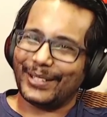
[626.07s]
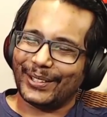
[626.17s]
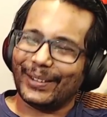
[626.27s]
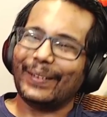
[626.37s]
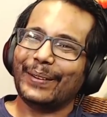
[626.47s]
I'm
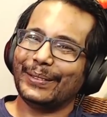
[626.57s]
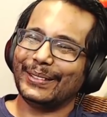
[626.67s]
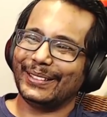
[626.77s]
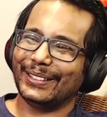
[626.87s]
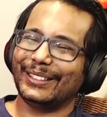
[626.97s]
sure it
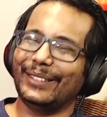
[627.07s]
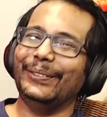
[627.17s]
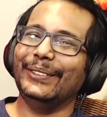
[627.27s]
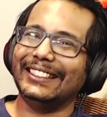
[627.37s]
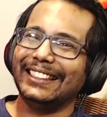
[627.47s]
was just a
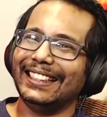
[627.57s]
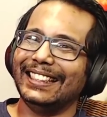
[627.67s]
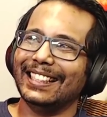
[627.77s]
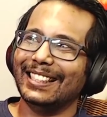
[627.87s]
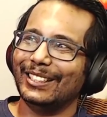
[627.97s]

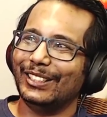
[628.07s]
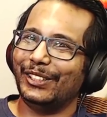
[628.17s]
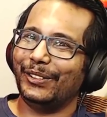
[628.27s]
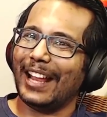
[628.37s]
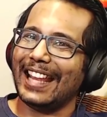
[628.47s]
routine
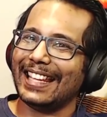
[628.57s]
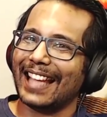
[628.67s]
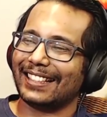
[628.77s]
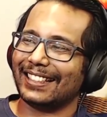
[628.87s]
training